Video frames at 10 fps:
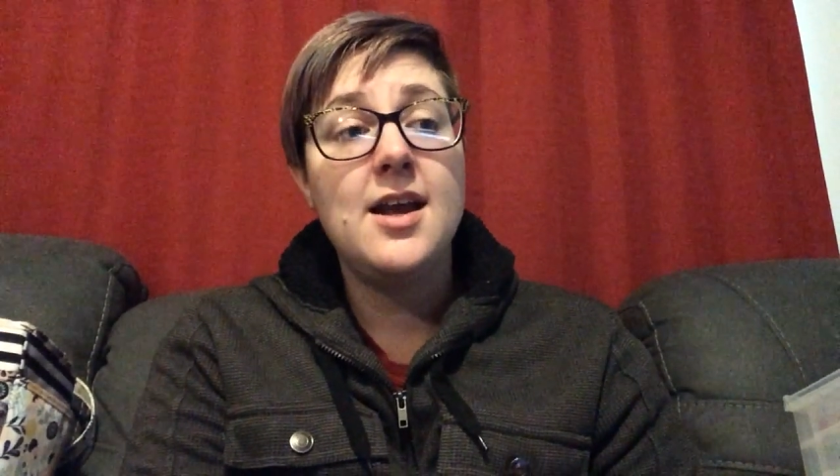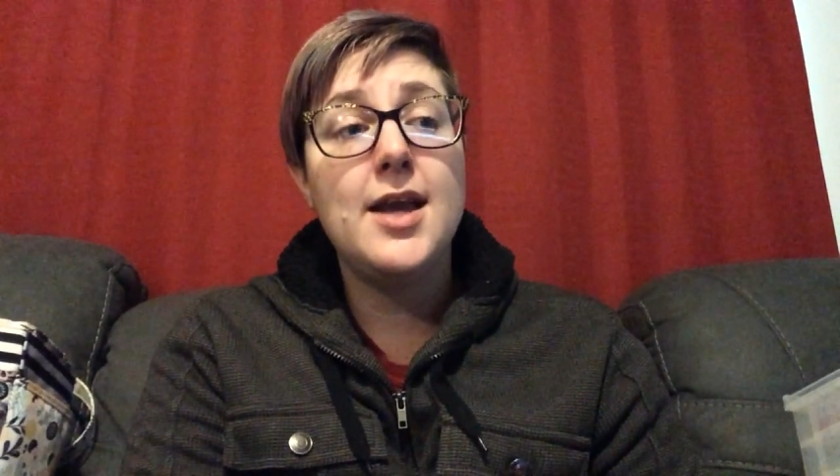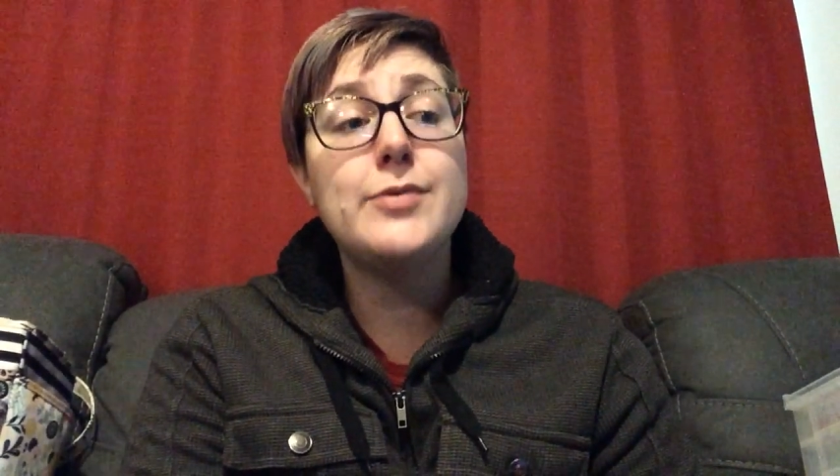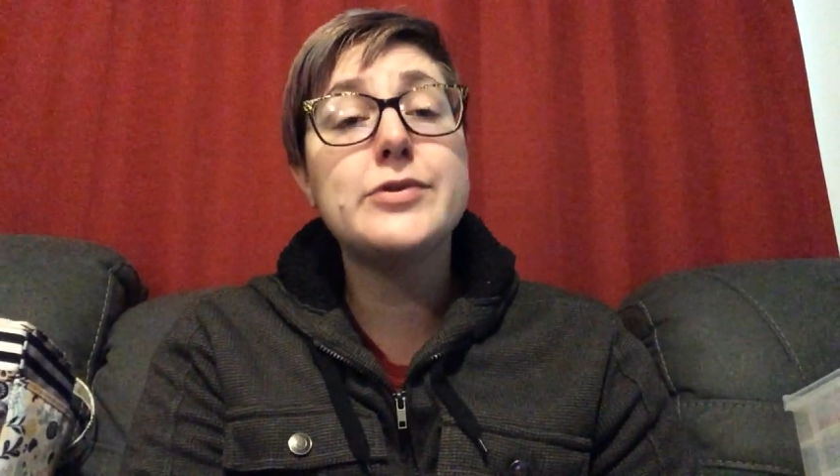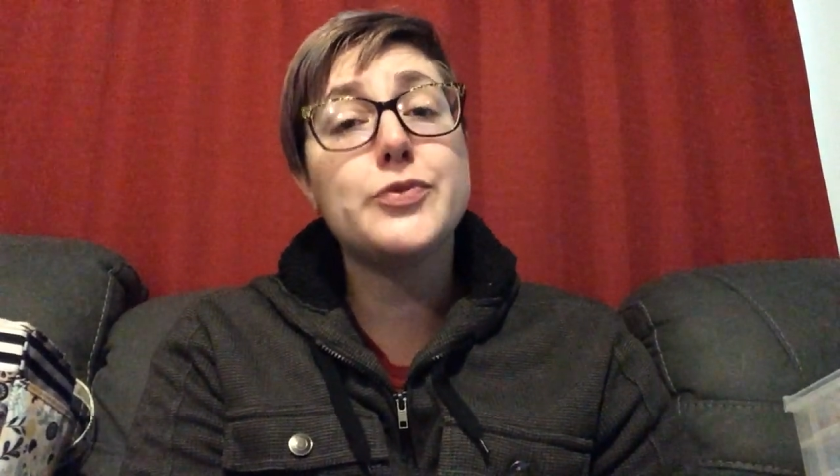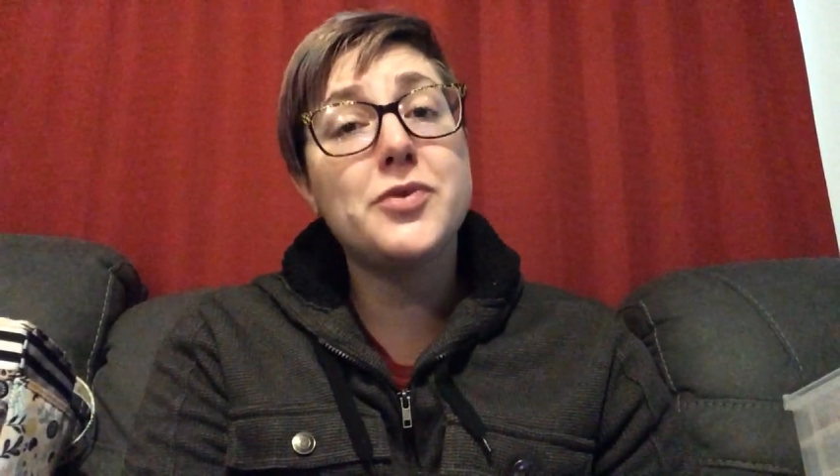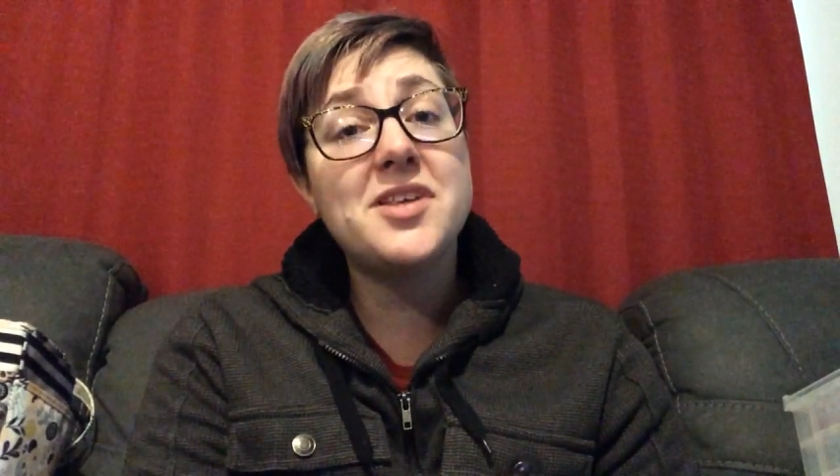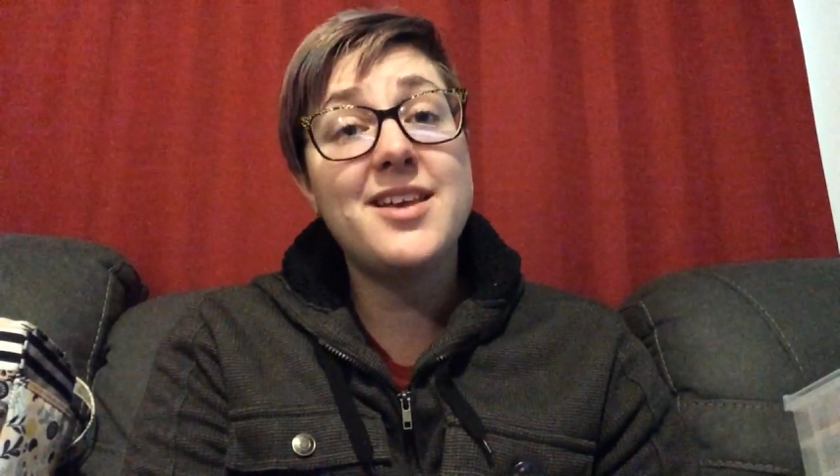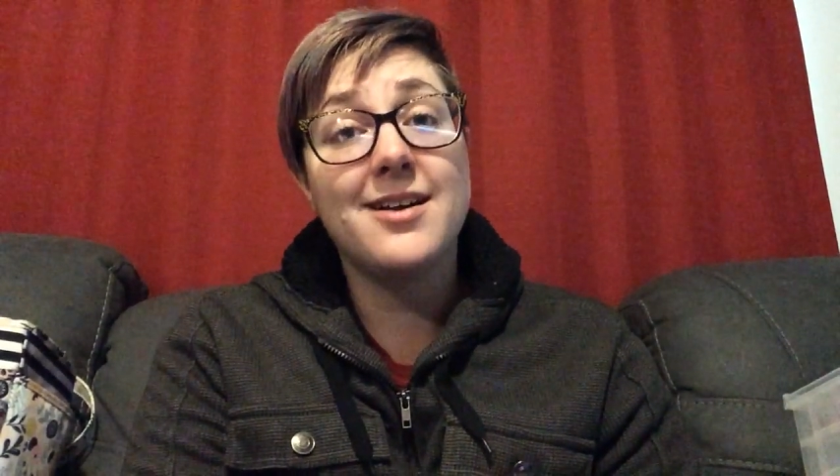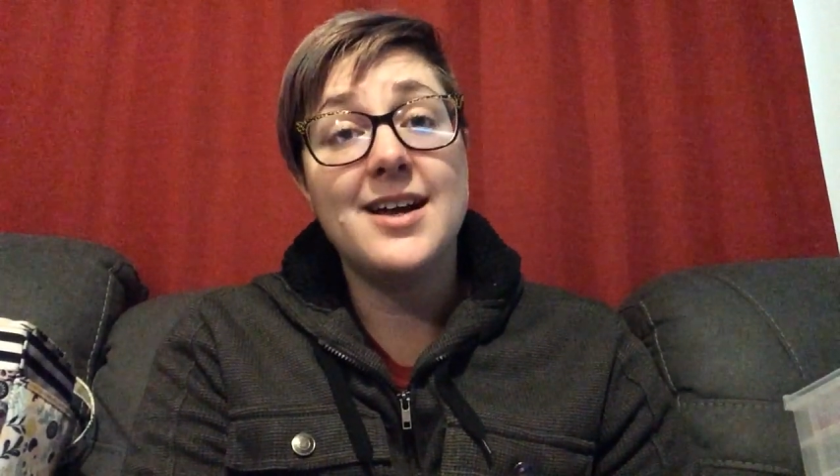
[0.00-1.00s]
It was
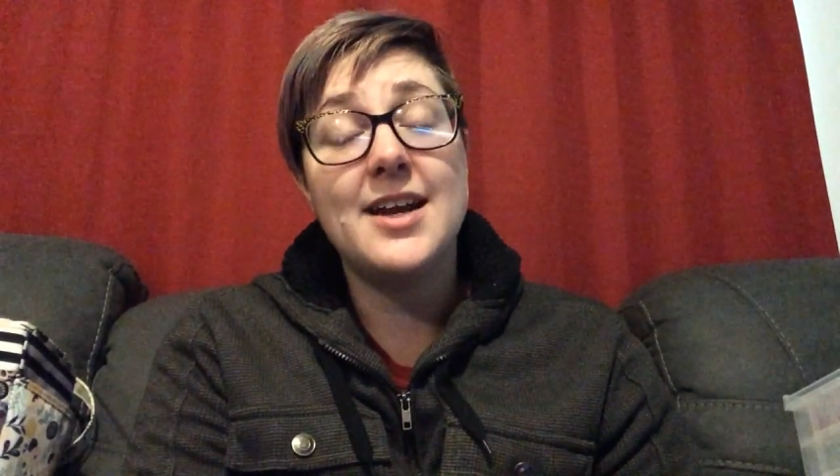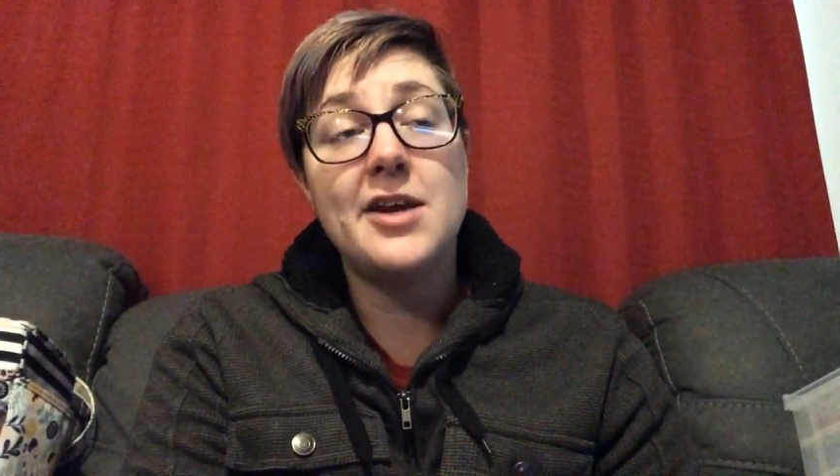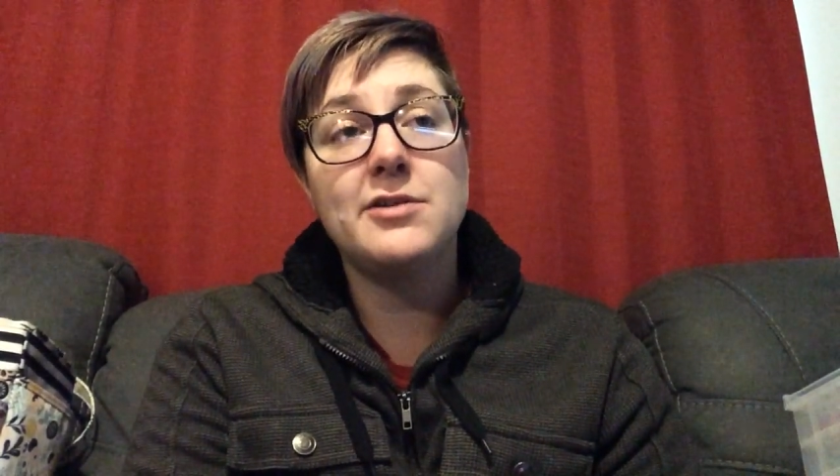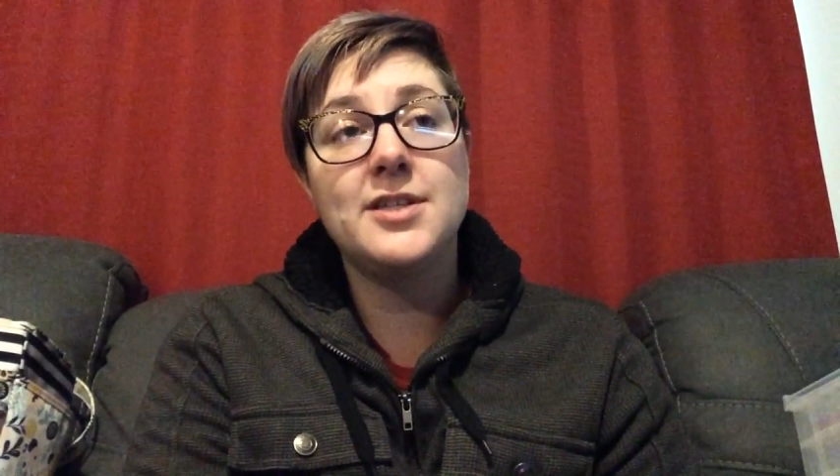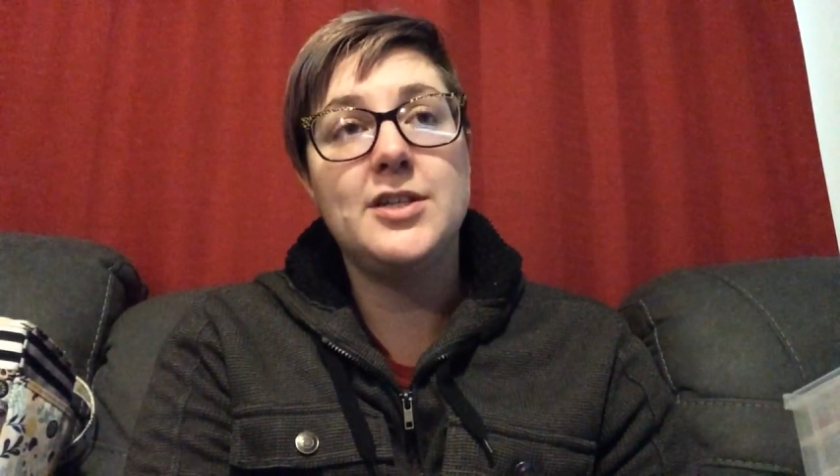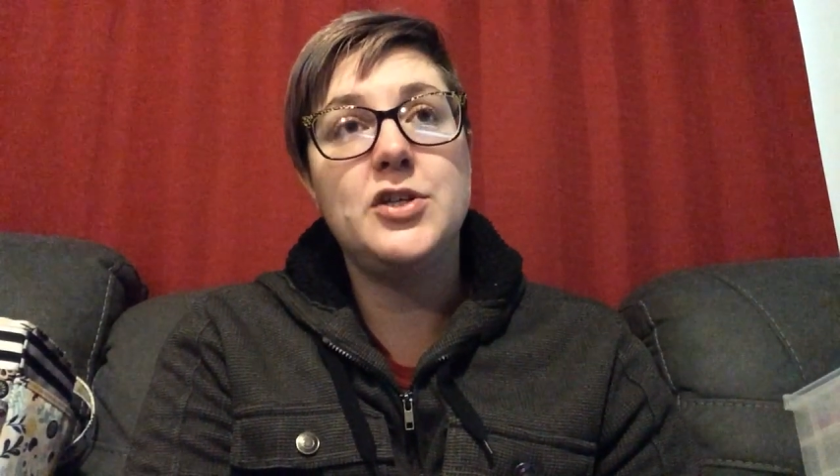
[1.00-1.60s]
really good. It was a